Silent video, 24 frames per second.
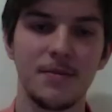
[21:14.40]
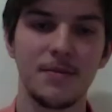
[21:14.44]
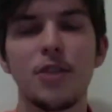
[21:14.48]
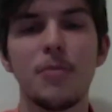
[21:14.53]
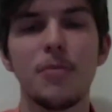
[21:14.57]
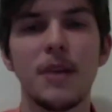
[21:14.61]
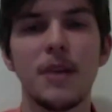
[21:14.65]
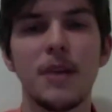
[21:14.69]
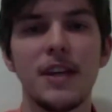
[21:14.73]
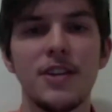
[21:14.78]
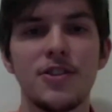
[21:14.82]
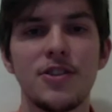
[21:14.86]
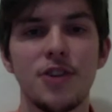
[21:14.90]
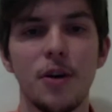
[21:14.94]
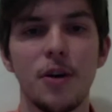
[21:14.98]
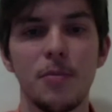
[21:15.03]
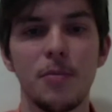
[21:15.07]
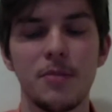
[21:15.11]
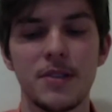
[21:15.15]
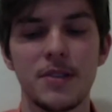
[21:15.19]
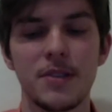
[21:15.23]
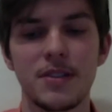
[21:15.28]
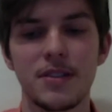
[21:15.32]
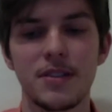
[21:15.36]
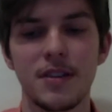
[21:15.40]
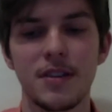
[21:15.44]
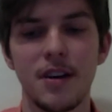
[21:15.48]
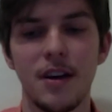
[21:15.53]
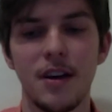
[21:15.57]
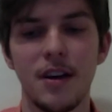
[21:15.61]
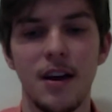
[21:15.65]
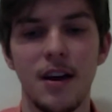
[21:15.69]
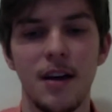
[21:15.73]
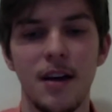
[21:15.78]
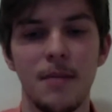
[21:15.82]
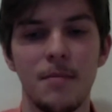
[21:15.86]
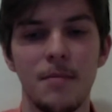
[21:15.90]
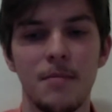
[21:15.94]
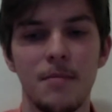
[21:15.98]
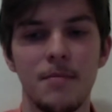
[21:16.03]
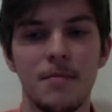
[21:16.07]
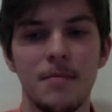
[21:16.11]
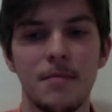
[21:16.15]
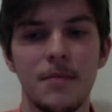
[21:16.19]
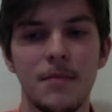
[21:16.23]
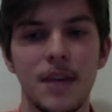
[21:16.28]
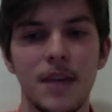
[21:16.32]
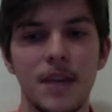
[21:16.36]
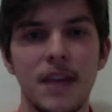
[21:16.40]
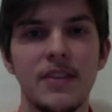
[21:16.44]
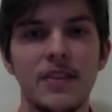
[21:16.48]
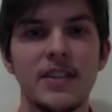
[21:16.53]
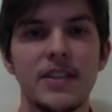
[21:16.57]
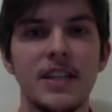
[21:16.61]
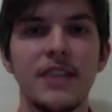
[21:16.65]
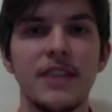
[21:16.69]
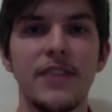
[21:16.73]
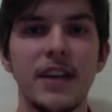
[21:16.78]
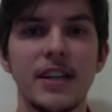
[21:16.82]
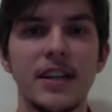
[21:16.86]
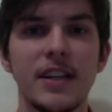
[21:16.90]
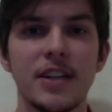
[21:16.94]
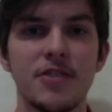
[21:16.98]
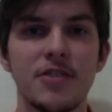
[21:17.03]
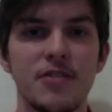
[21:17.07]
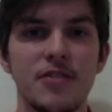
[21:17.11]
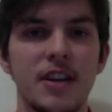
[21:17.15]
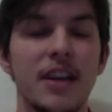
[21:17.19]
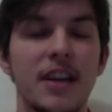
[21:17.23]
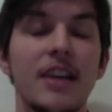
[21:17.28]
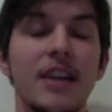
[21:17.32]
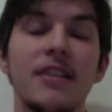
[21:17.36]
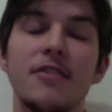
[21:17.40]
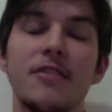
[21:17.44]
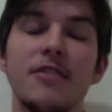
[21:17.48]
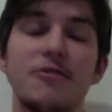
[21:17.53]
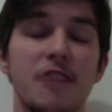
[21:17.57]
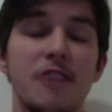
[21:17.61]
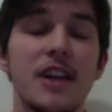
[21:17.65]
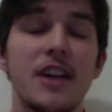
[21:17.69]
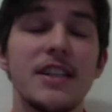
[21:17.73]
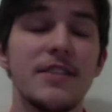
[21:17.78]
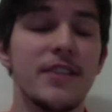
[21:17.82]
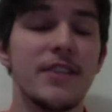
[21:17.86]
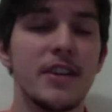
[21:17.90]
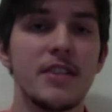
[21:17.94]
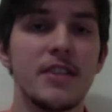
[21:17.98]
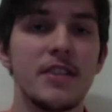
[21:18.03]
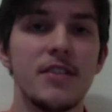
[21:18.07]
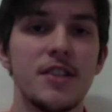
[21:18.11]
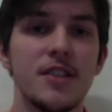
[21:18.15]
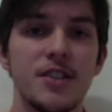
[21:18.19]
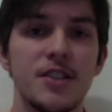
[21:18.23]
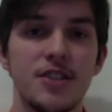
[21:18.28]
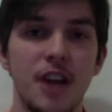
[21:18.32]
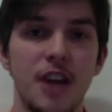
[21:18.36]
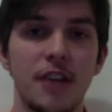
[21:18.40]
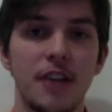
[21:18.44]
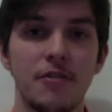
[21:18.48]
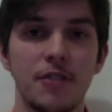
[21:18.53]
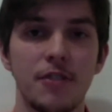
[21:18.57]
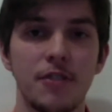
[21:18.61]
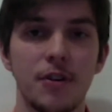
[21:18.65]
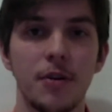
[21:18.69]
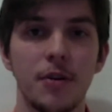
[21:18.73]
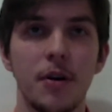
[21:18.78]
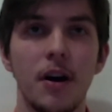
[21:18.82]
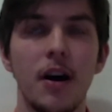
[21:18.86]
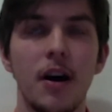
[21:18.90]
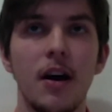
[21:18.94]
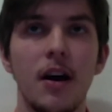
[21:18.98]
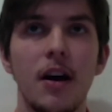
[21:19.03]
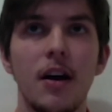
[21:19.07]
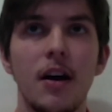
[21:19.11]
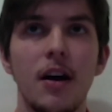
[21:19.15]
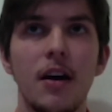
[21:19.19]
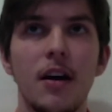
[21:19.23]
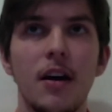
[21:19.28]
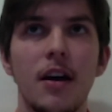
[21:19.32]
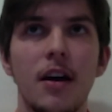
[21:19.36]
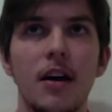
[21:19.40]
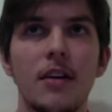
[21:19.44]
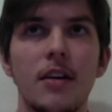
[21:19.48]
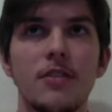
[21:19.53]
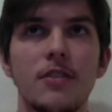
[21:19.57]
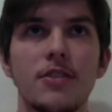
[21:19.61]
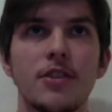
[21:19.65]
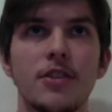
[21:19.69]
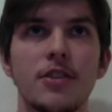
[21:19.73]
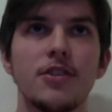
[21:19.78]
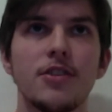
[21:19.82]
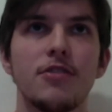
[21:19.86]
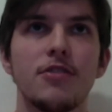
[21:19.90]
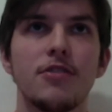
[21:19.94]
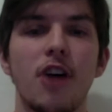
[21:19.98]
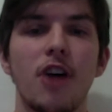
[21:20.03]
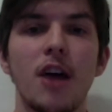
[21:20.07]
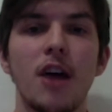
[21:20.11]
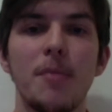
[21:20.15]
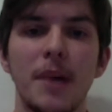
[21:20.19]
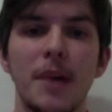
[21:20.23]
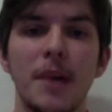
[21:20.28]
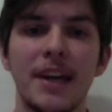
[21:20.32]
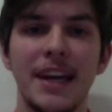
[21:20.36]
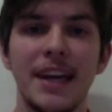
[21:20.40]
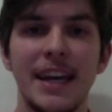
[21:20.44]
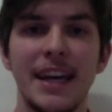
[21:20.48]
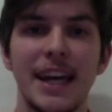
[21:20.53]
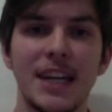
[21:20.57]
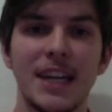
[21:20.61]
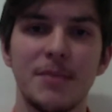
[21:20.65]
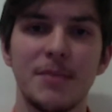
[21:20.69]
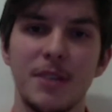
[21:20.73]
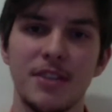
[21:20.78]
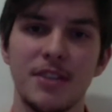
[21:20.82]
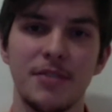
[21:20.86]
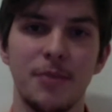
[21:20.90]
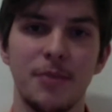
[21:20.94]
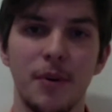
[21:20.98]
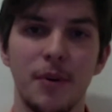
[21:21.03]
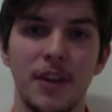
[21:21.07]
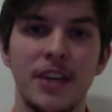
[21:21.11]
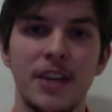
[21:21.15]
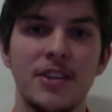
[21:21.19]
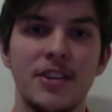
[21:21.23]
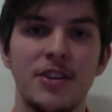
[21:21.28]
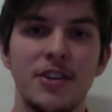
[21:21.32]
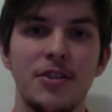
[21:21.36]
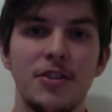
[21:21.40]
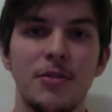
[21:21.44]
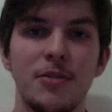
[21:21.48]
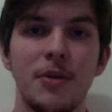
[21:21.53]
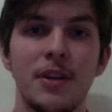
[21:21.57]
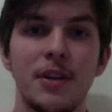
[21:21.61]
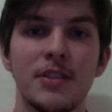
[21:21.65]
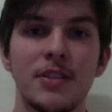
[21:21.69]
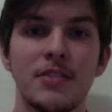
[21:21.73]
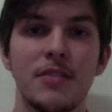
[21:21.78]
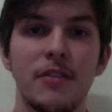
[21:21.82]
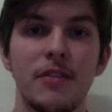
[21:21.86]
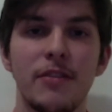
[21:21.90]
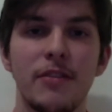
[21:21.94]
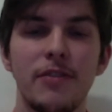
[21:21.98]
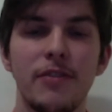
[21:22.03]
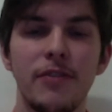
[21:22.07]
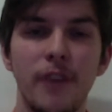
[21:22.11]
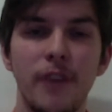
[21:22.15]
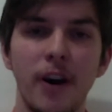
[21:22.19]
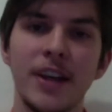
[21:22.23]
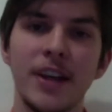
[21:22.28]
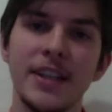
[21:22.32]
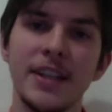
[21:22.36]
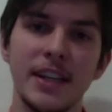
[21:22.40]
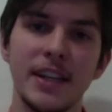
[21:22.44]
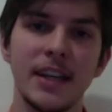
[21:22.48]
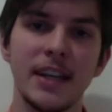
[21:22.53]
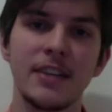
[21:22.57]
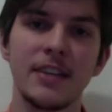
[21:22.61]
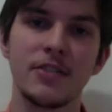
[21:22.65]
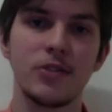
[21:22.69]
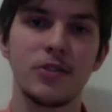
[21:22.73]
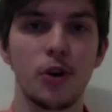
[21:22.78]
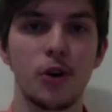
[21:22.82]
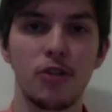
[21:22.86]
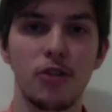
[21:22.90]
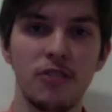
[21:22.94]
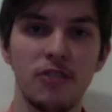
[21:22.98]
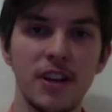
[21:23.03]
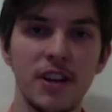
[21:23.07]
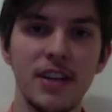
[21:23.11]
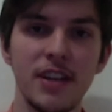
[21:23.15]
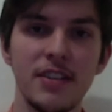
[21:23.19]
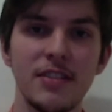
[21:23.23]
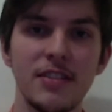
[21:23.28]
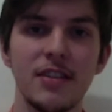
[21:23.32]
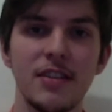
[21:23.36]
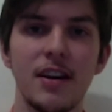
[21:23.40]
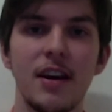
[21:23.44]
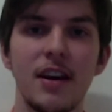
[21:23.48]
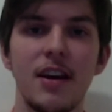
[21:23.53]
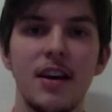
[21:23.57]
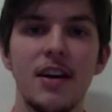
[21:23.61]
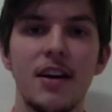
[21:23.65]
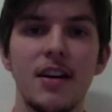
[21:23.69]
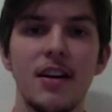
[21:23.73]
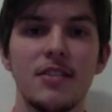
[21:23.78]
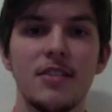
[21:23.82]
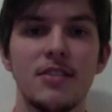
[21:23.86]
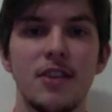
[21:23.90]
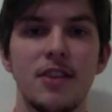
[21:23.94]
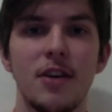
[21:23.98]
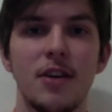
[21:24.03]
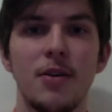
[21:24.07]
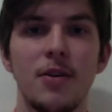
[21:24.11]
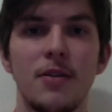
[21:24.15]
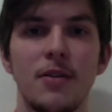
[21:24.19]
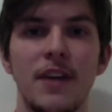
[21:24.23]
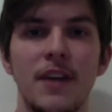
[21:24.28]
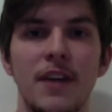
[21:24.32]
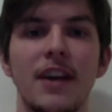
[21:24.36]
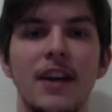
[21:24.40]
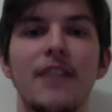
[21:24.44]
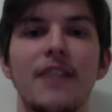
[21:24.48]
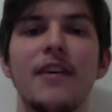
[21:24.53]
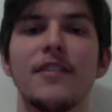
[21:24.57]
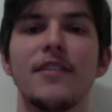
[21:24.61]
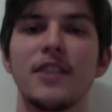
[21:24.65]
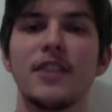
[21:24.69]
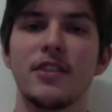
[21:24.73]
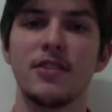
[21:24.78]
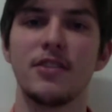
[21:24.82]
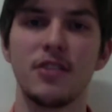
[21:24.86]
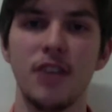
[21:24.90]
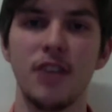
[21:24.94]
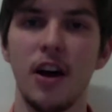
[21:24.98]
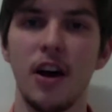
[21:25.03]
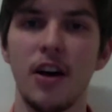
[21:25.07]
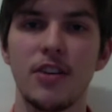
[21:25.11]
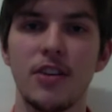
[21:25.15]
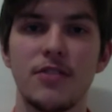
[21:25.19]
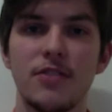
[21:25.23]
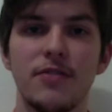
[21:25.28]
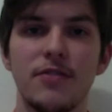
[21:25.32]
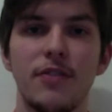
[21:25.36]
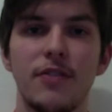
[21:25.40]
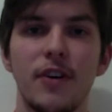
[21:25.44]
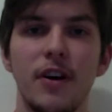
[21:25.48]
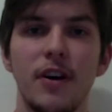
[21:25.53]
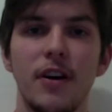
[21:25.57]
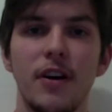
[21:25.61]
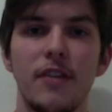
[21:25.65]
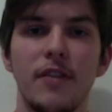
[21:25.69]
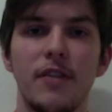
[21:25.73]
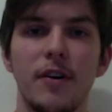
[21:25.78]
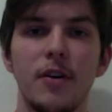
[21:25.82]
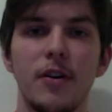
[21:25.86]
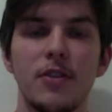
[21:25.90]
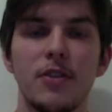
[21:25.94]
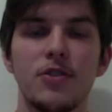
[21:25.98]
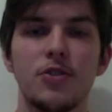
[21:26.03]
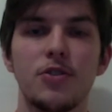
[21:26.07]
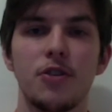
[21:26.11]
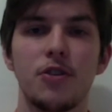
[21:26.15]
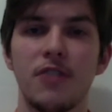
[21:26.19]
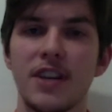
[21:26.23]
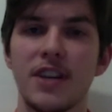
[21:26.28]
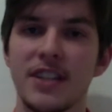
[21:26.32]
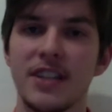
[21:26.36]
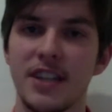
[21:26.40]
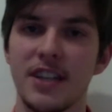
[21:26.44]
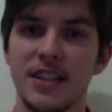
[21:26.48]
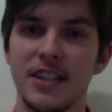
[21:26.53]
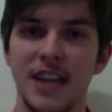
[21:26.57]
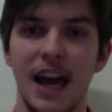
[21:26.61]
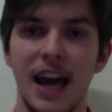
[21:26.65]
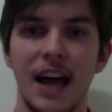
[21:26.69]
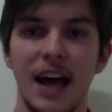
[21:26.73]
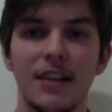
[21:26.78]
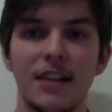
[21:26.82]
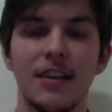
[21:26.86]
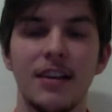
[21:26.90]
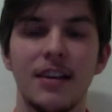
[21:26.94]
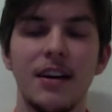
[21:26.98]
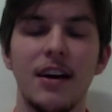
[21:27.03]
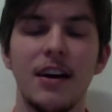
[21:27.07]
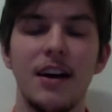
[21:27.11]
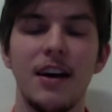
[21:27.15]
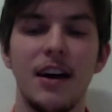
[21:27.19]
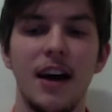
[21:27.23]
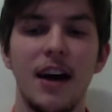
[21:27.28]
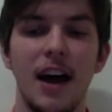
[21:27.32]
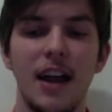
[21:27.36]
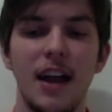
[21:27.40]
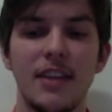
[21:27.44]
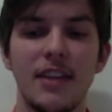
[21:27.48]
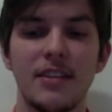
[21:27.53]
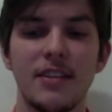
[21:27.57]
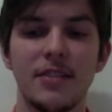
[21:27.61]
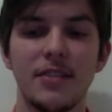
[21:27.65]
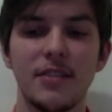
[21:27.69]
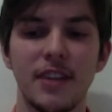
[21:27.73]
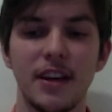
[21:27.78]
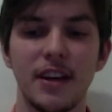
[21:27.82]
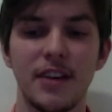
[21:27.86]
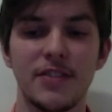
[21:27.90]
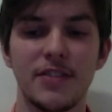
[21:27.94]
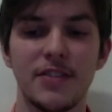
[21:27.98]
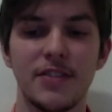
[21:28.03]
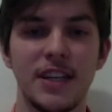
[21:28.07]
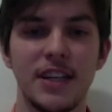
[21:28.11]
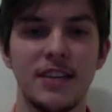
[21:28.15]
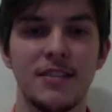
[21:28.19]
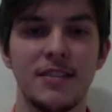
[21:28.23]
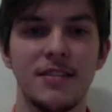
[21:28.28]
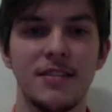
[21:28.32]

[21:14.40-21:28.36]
many jobs in the TV industry and in creative industries in general describe a key aspect of what they do is finding stories. So they kind of have to search for stories to tell. I don't think I've seen